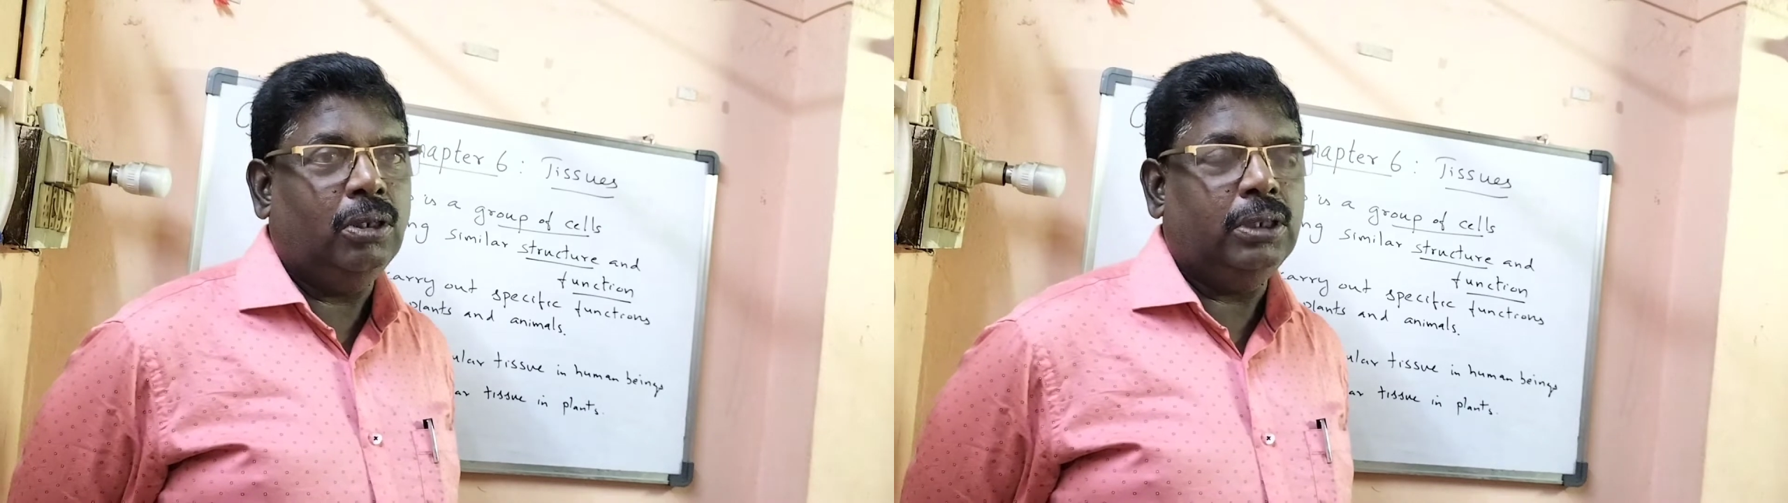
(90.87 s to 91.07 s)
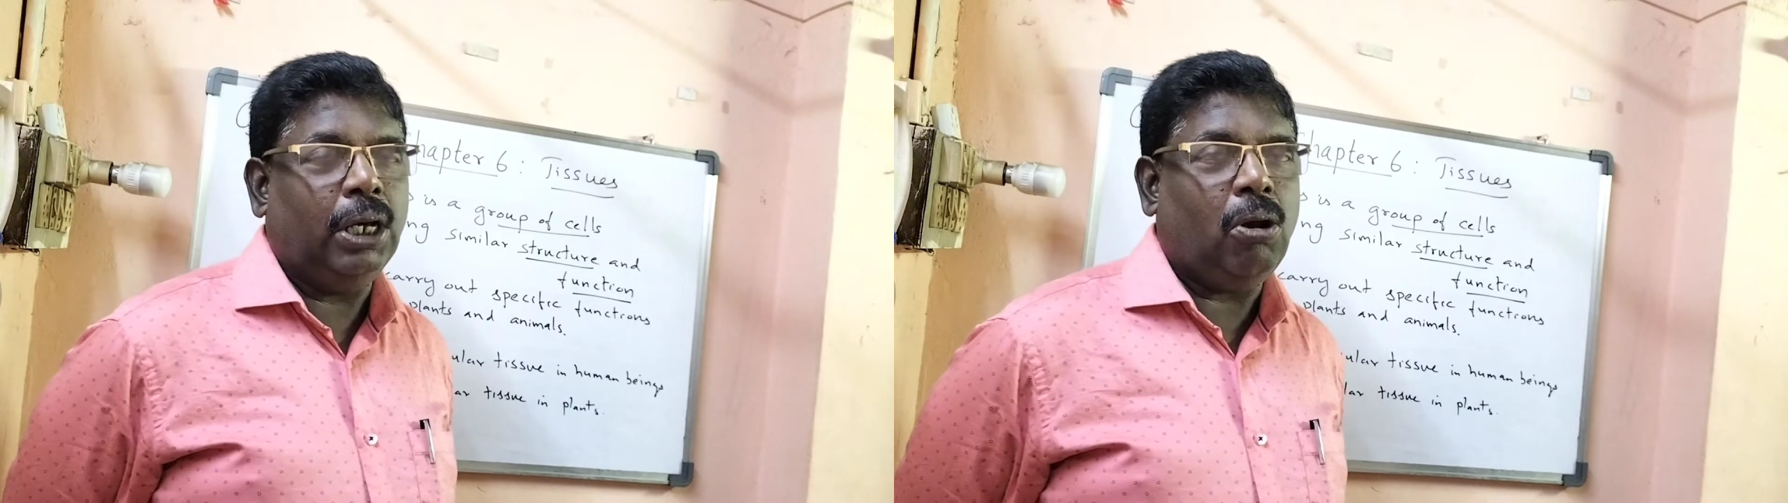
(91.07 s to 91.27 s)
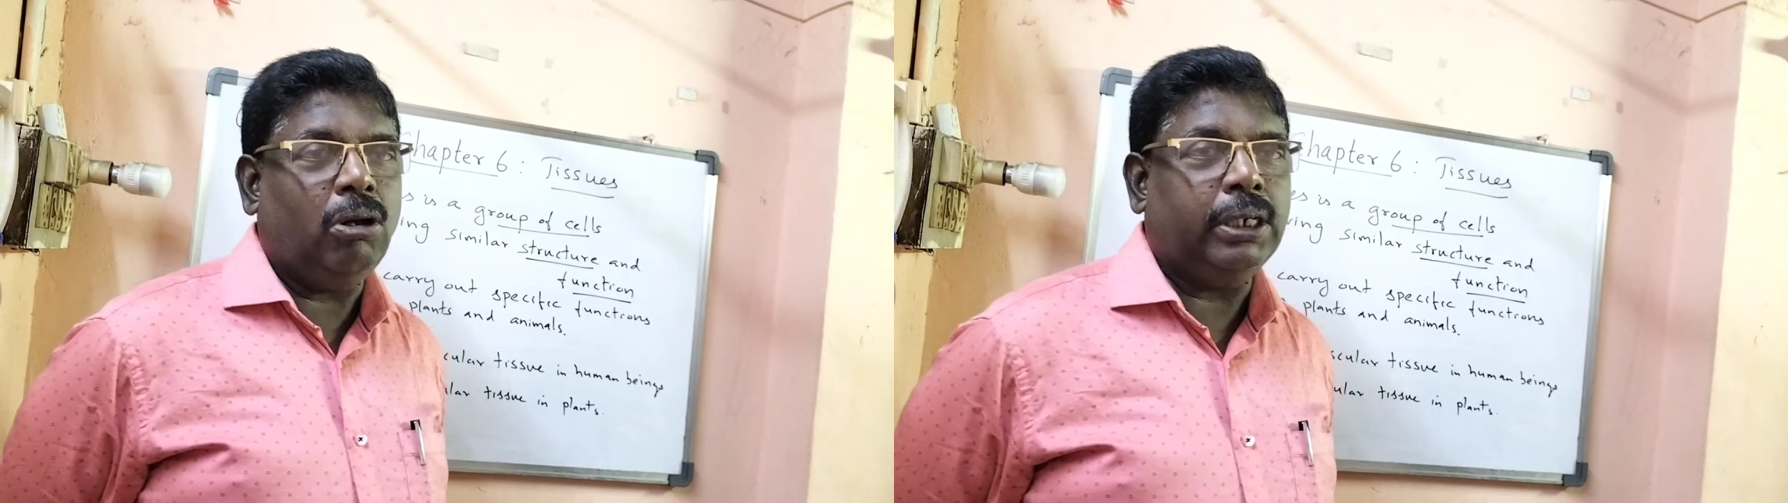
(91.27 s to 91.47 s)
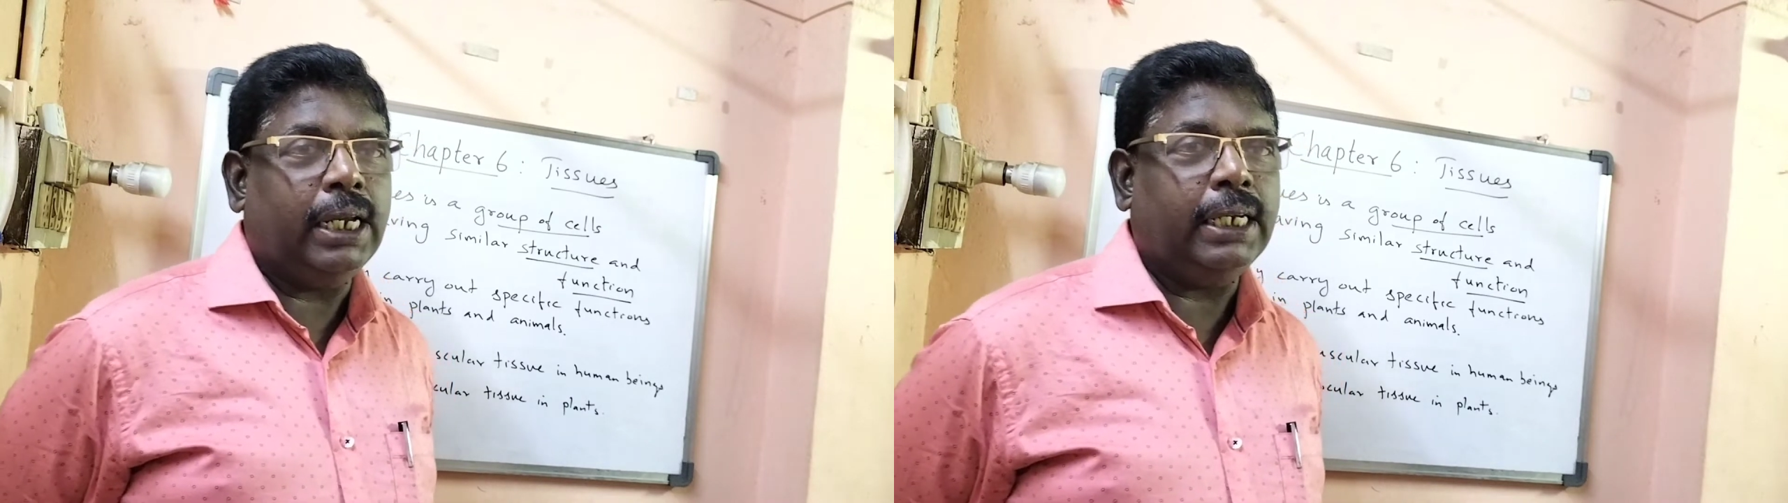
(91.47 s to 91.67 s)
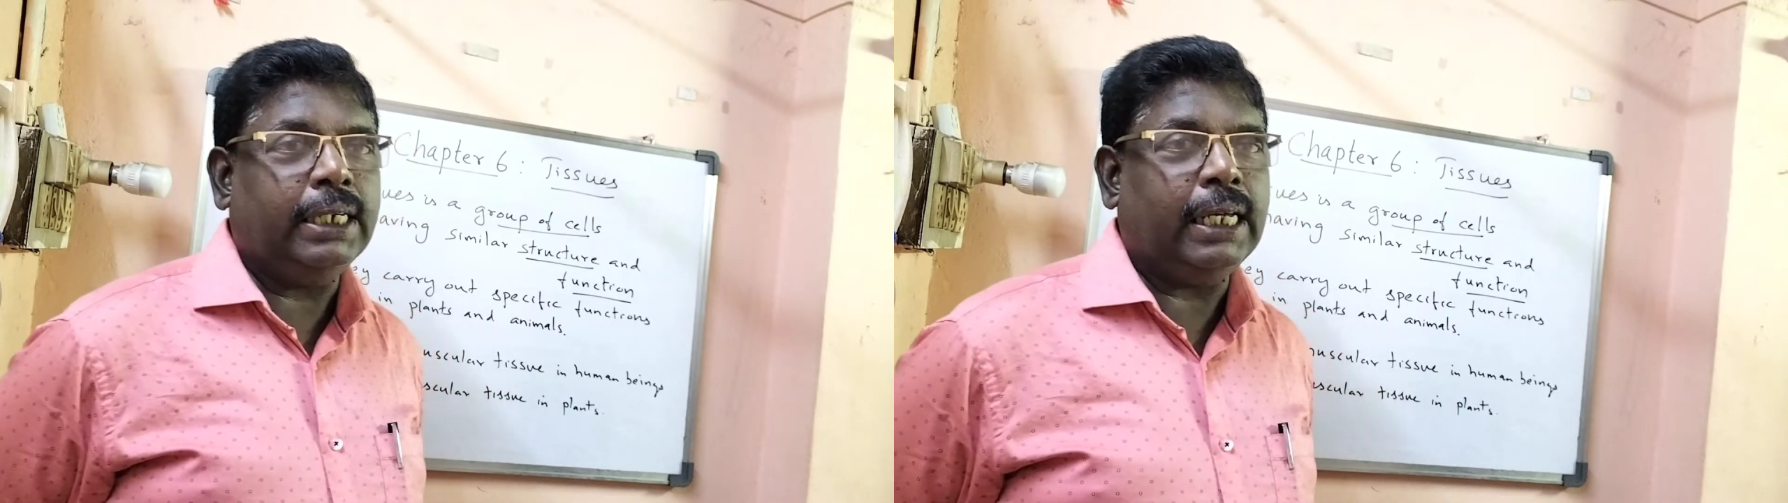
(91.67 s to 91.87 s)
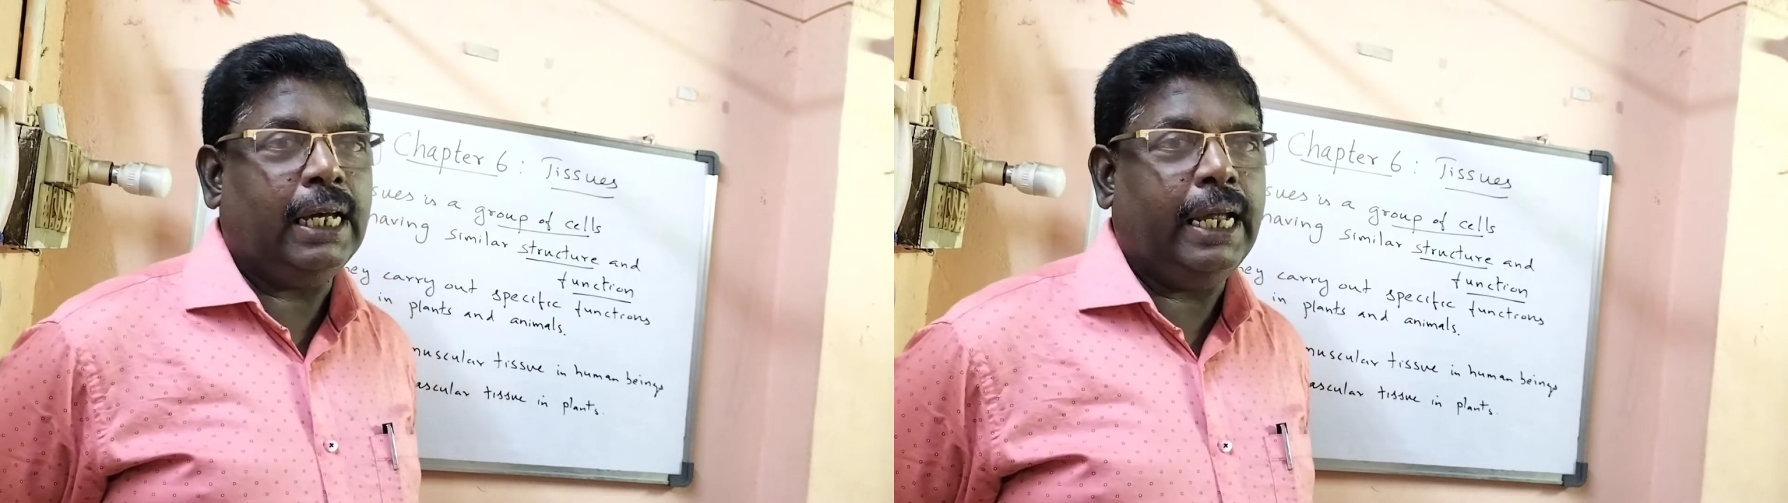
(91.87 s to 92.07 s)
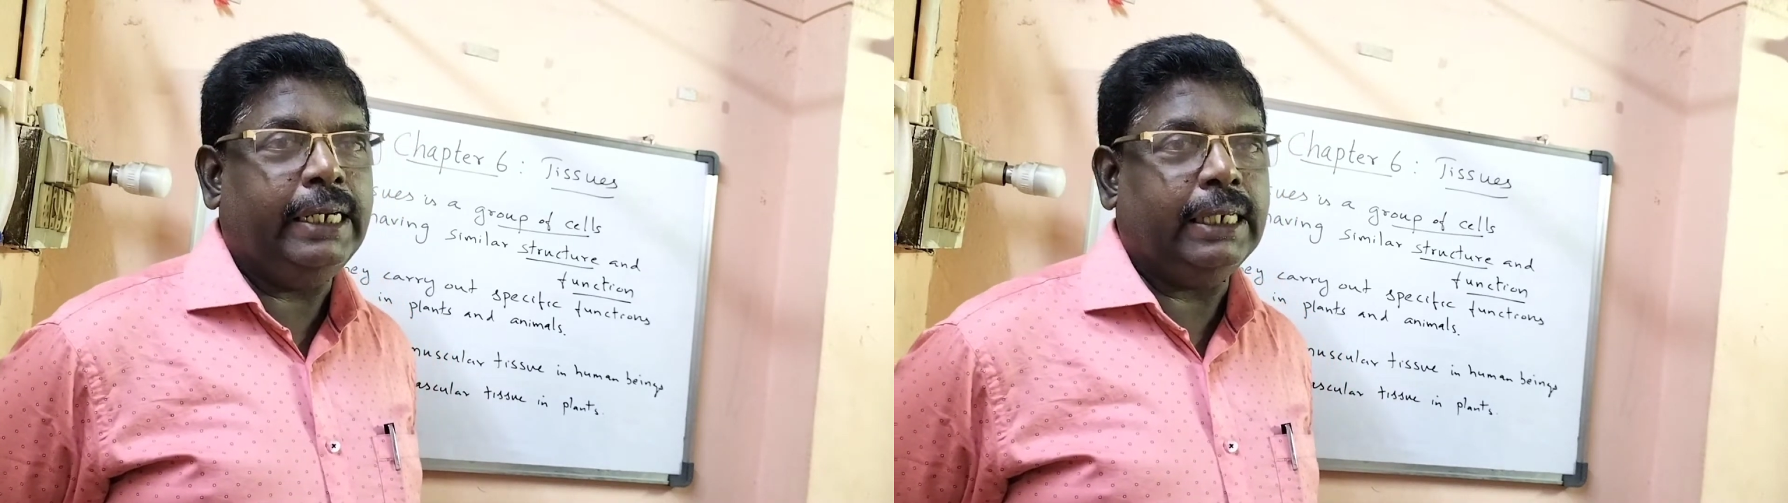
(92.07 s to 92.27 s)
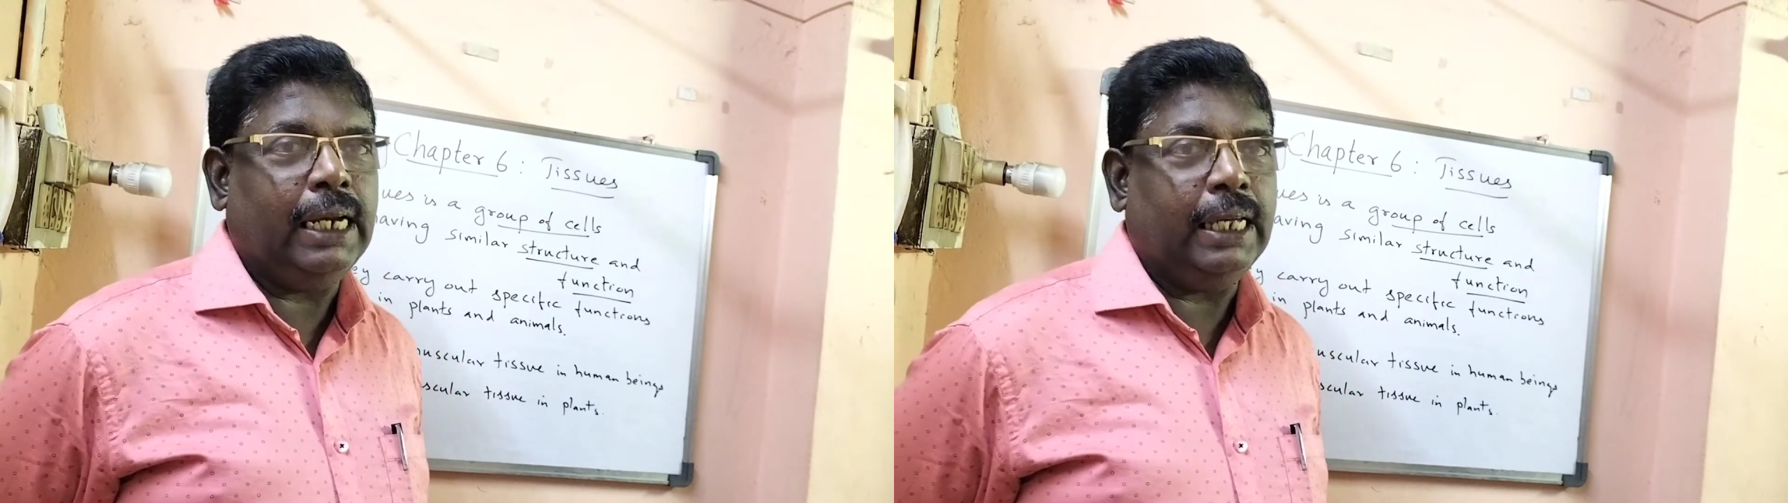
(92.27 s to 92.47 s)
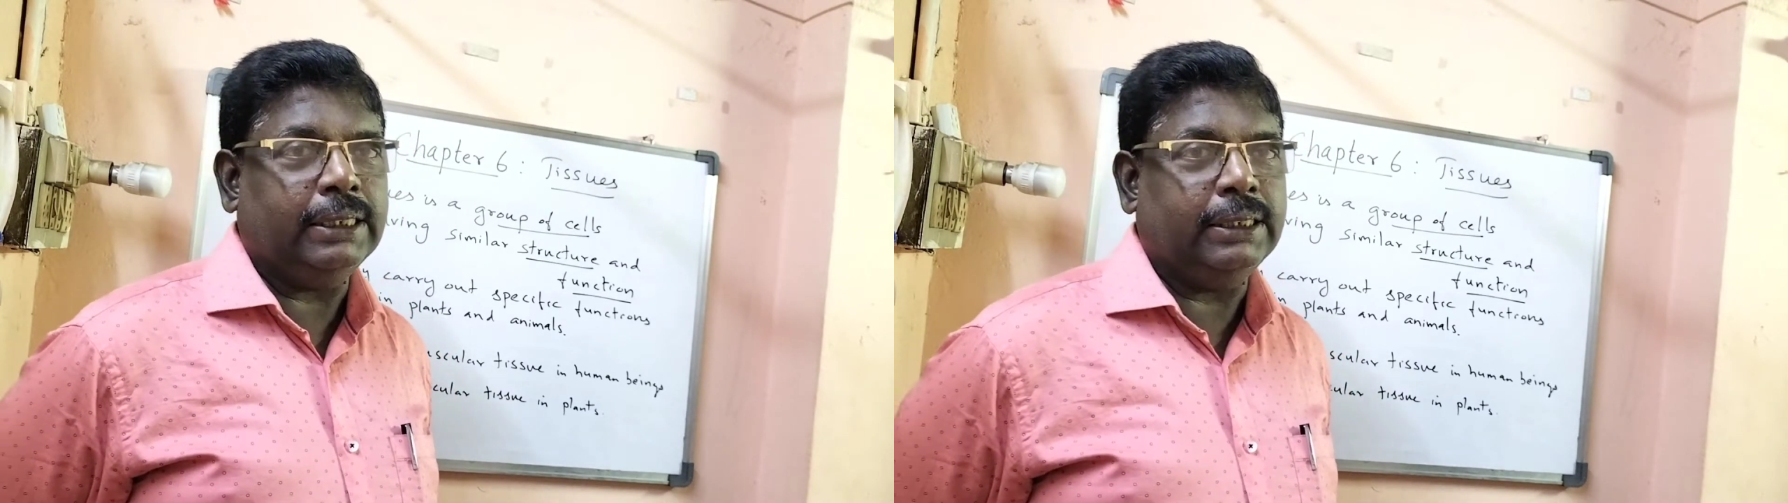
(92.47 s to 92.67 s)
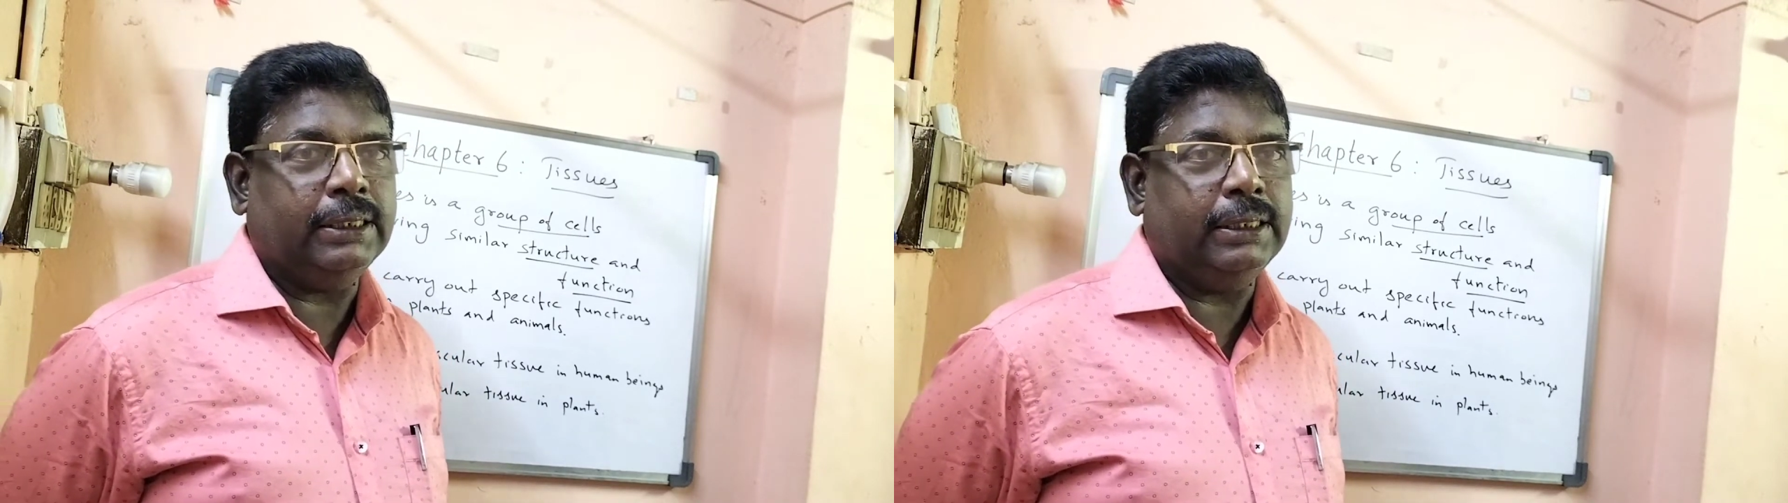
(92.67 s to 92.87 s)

They contract and relax,